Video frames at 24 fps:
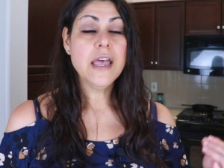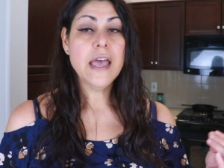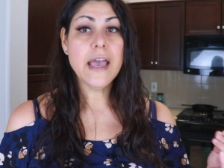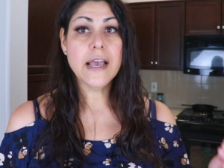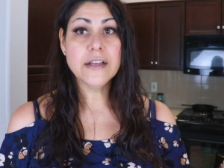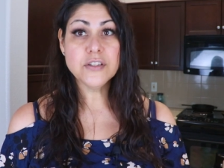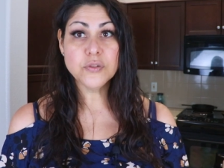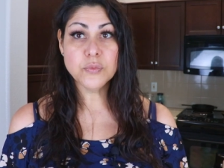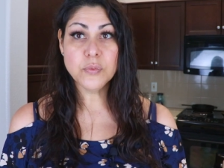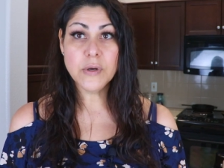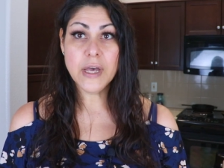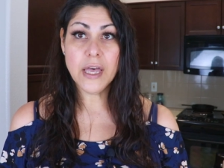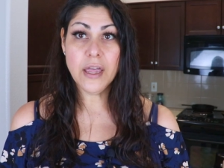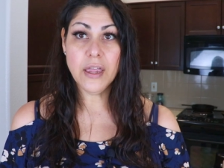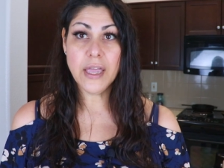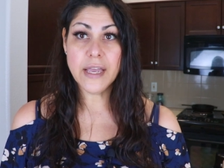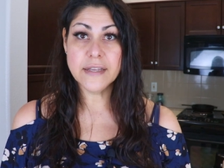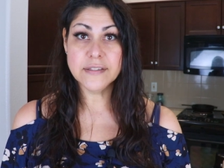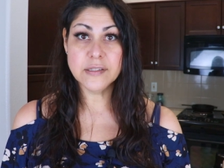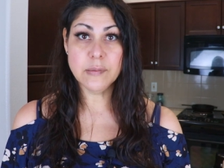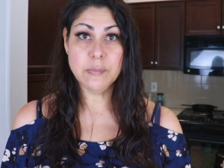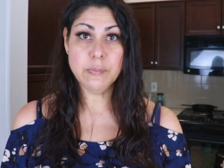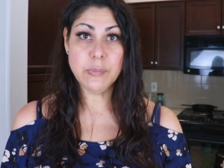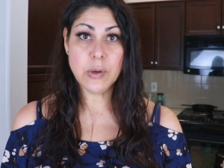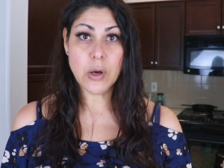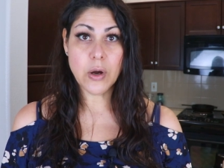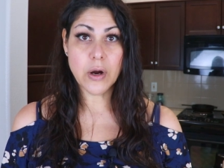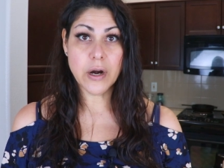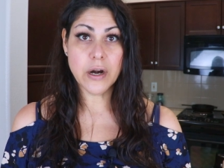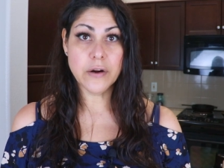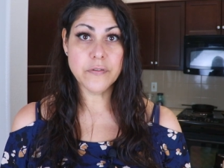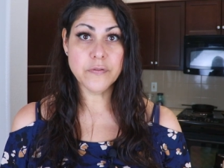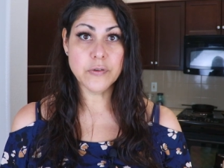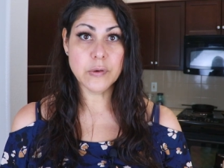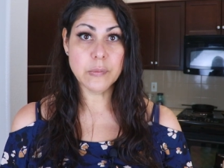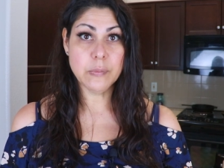as well as a
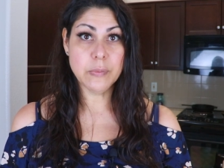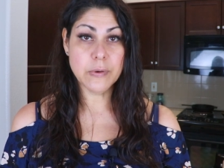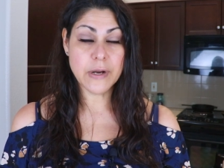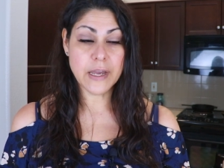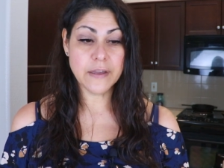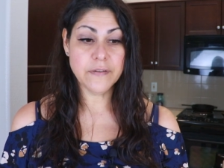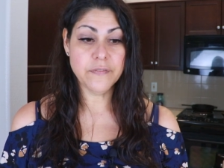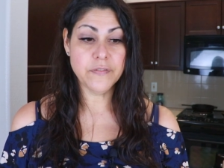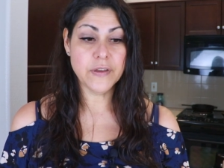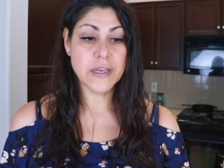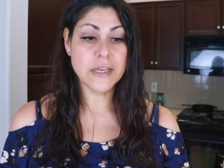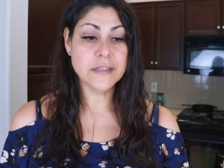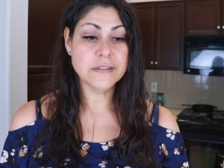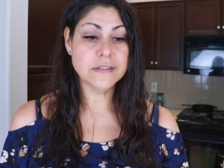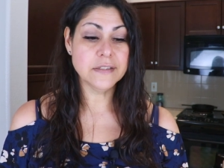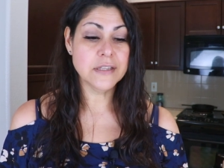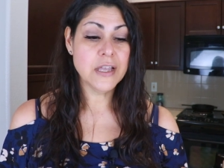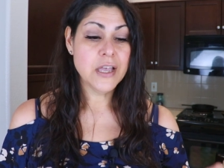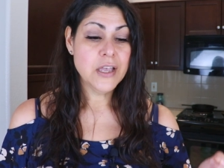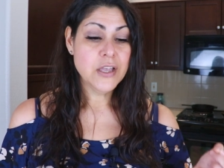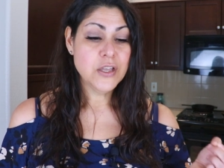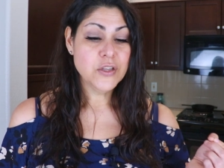bar for breakfast.